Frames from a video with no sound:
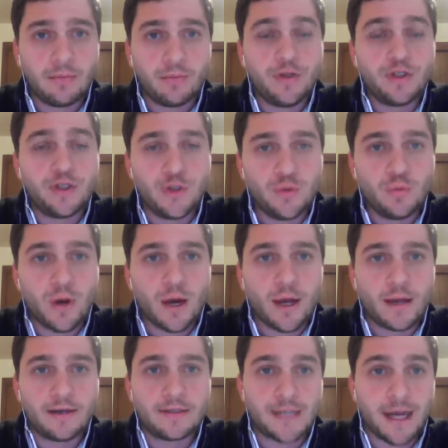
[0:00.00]
We do
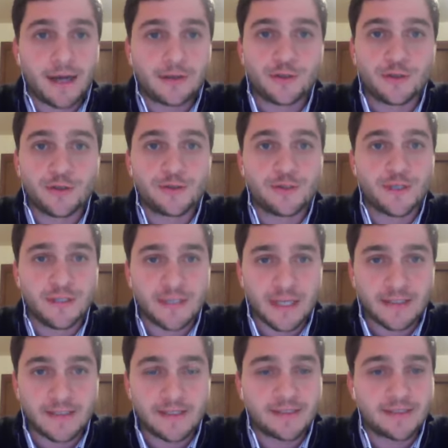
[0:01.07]
want doctors and
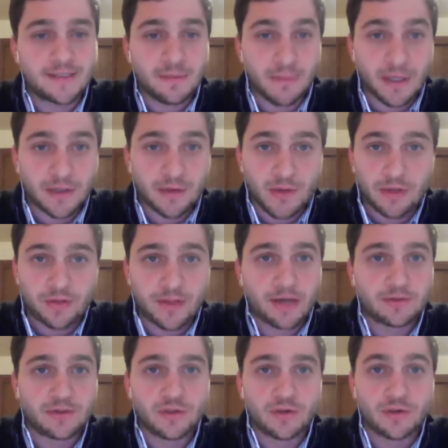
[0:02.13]
dentists and mental health
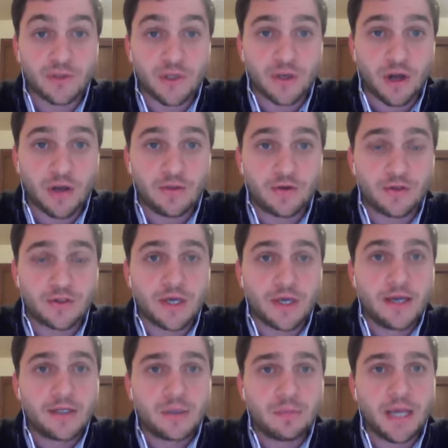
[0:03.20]
counselors and others
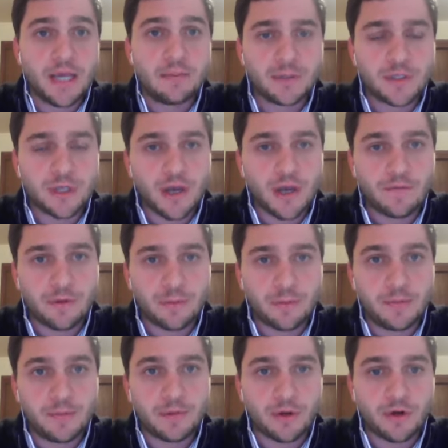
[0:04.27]
to be able to cover the
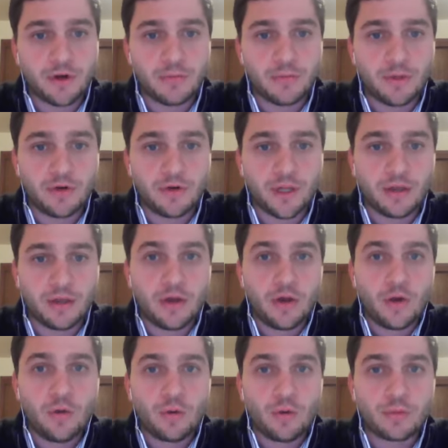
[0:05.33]
people in our community
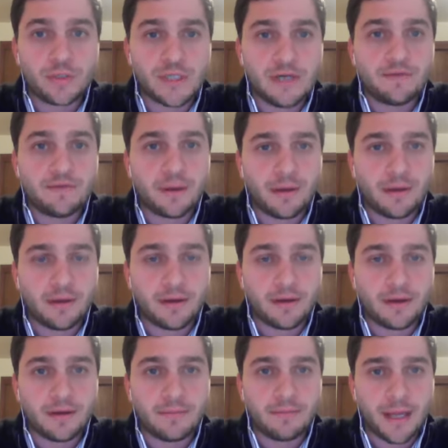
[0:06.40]
who are receiving
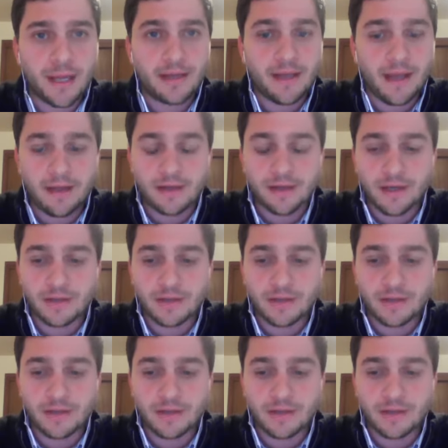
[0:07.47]
Medicaid.